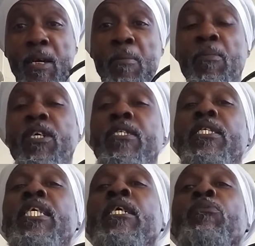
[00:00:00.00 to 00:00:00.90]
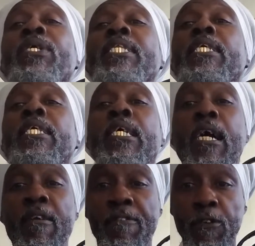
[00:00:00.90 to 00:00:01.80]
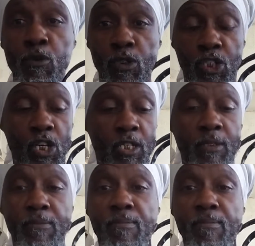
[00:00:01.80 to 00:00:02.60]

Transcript: But in within the confusion,